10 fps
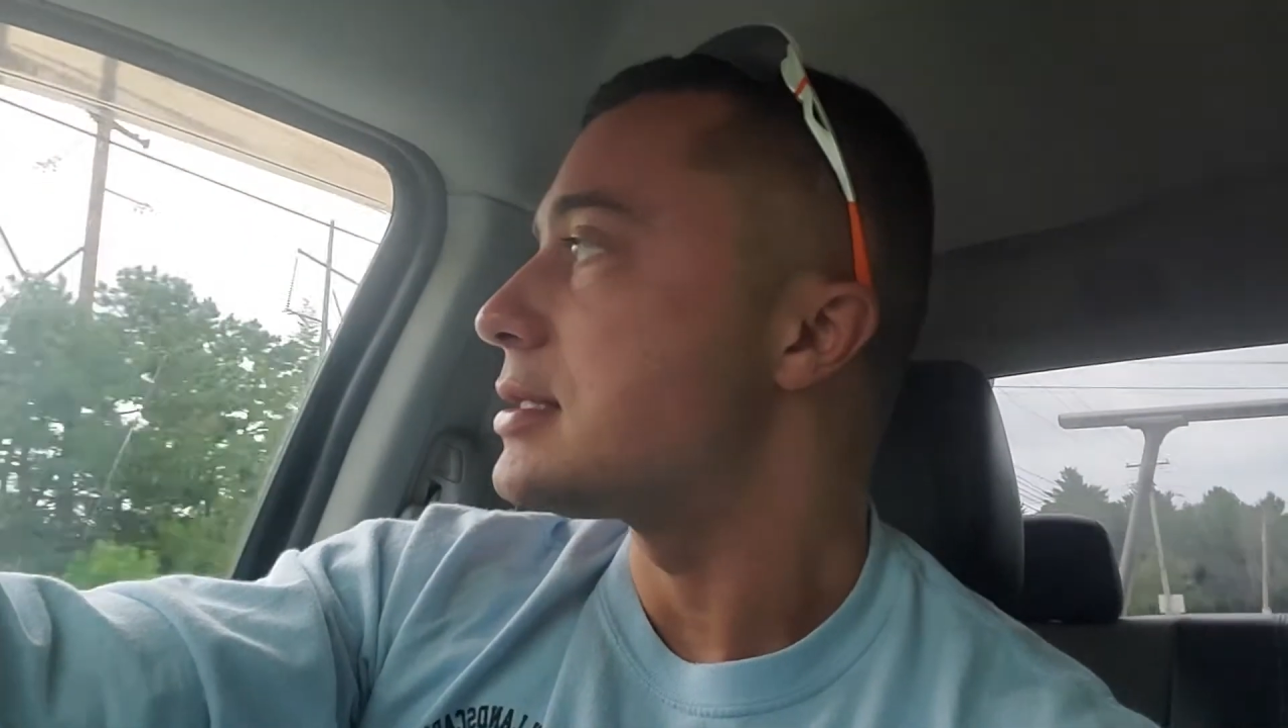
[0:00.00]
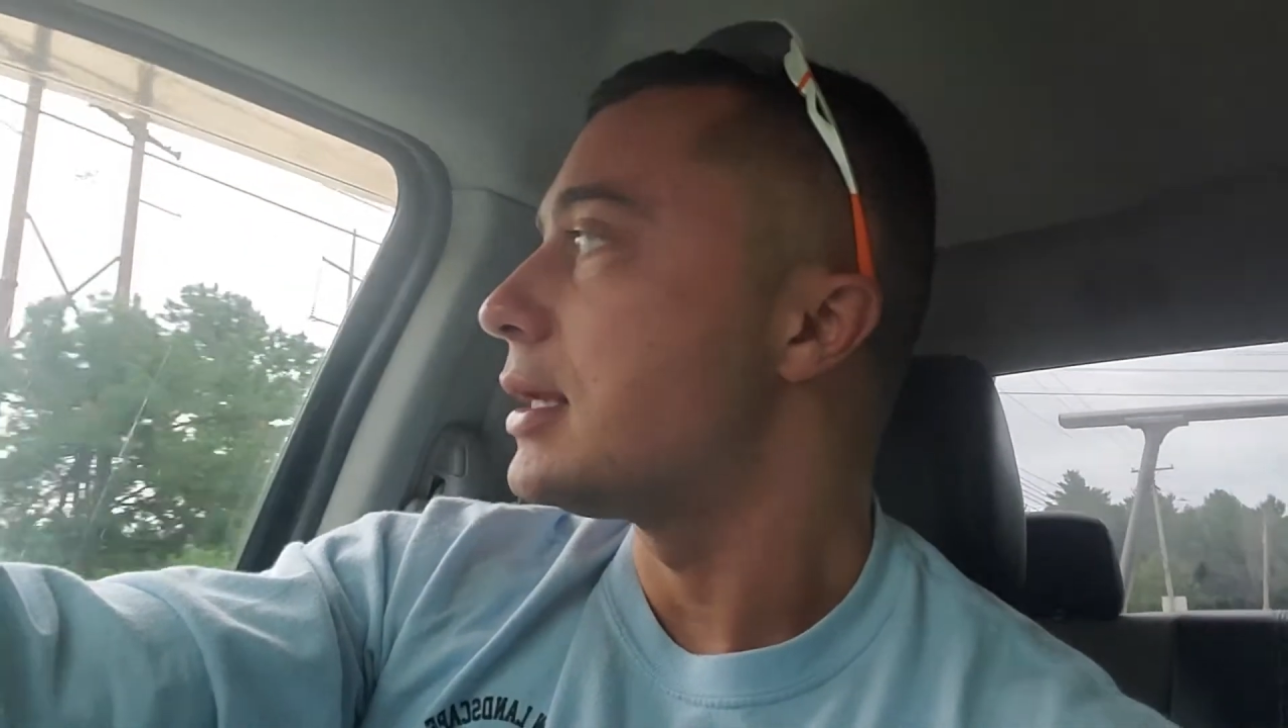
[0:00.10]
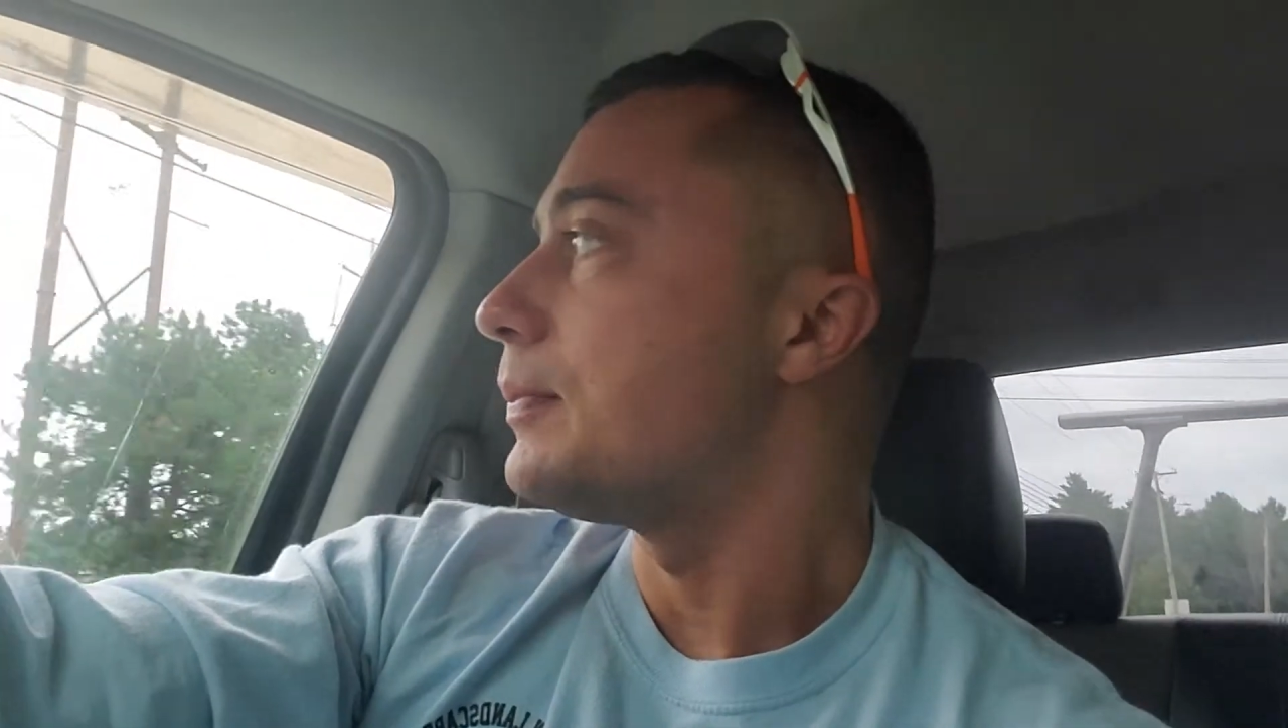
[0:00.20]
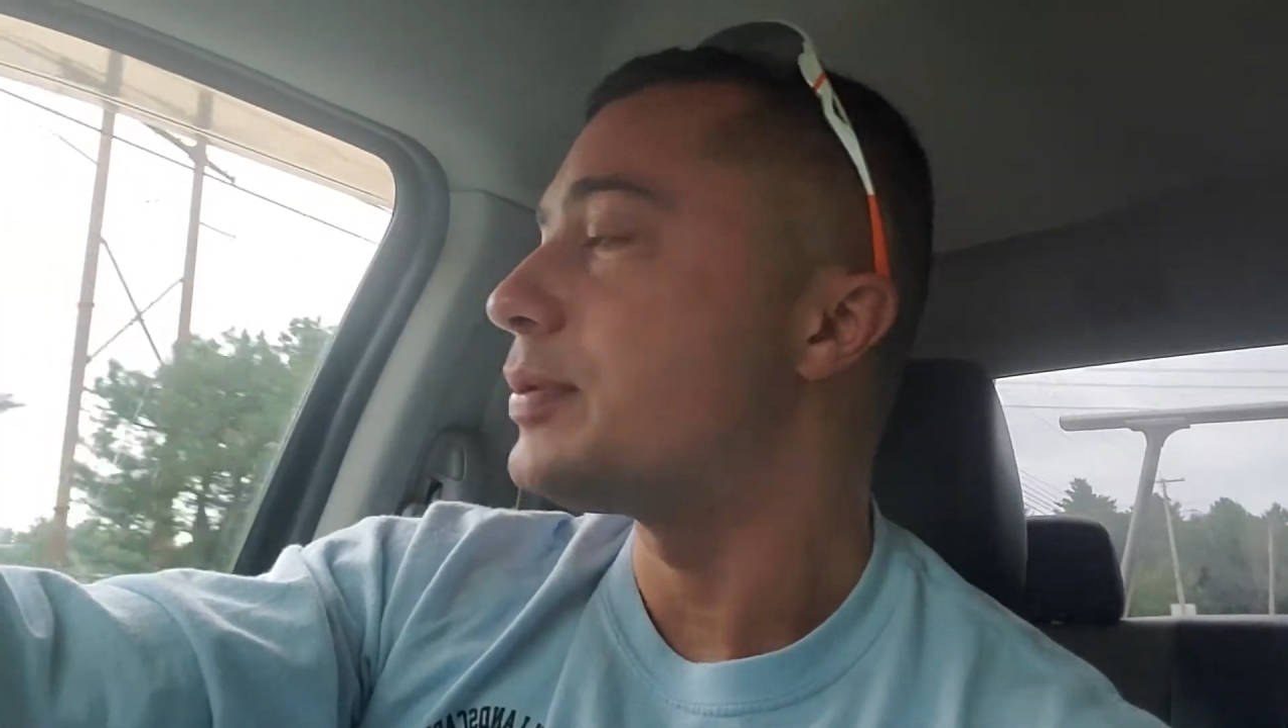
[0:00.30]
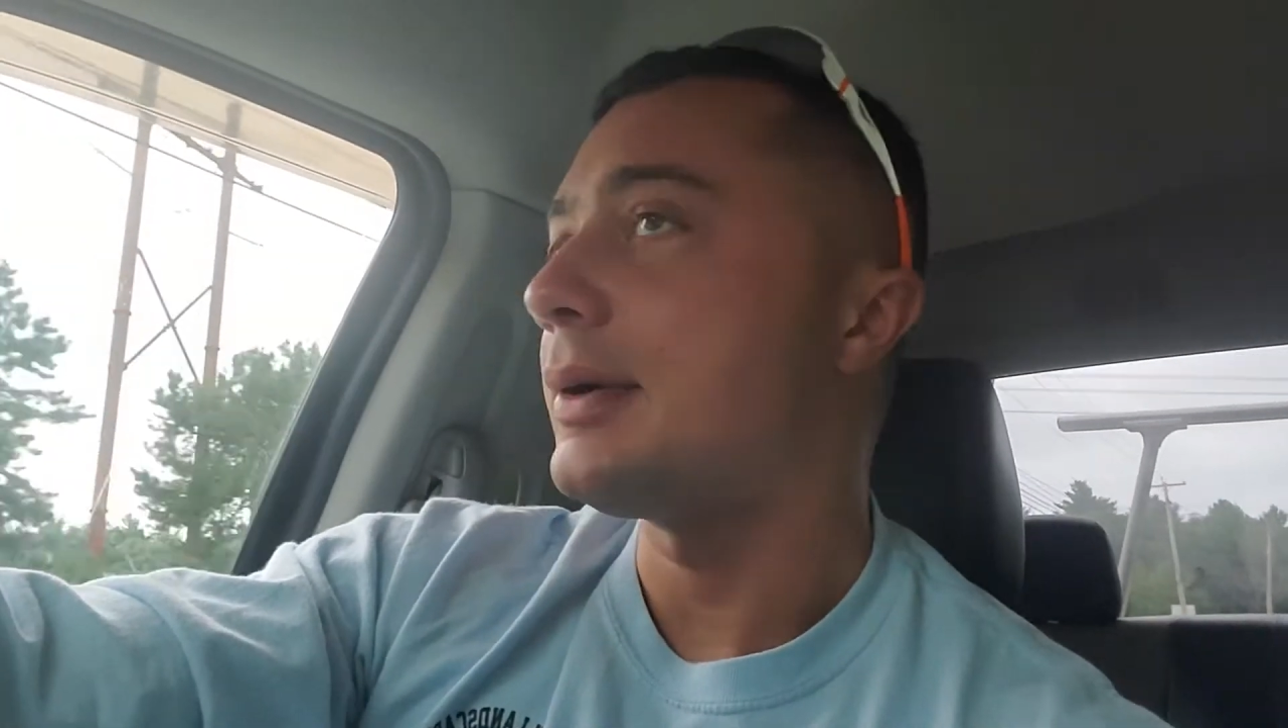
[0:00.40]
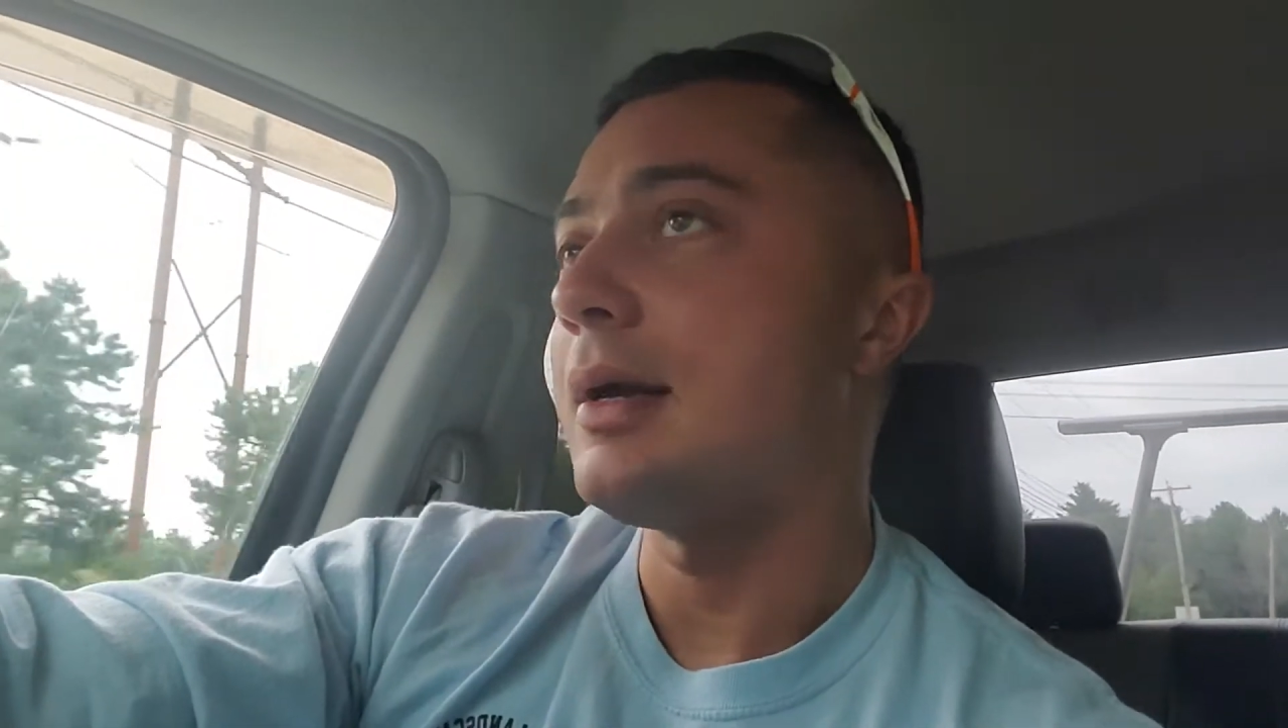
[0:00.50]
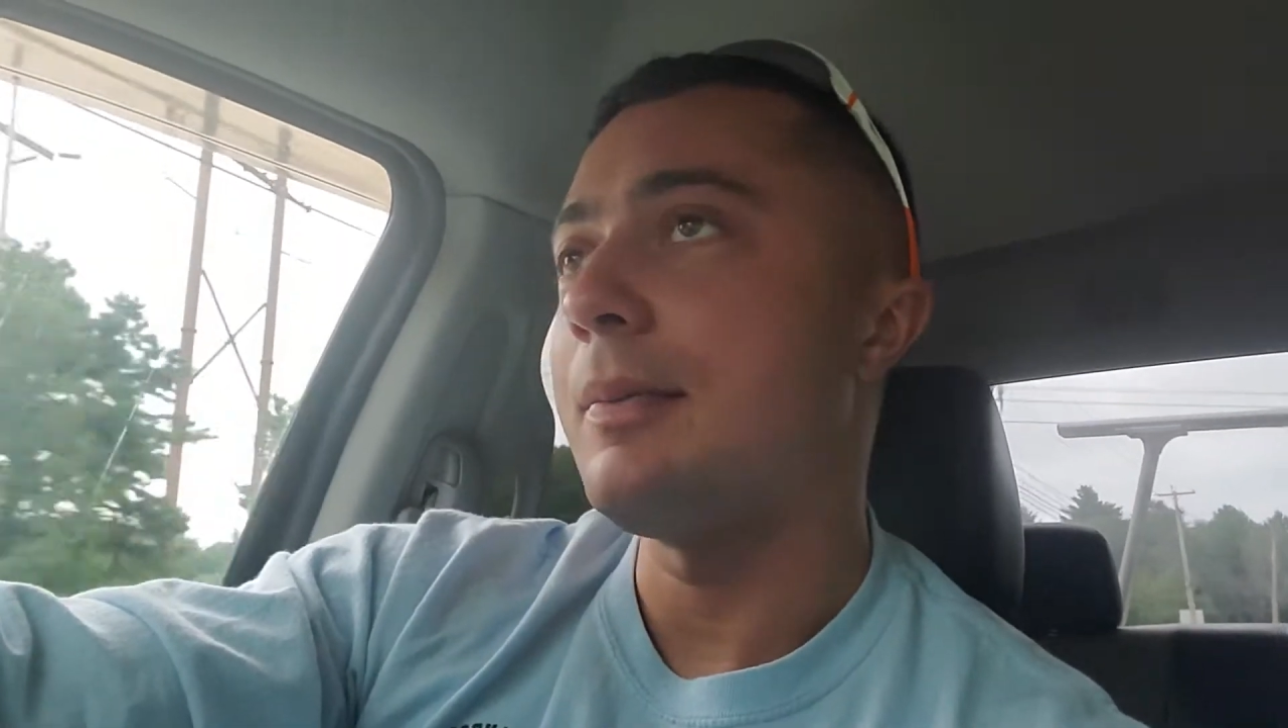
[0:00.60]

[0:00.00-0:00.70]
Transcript: sleep's pretty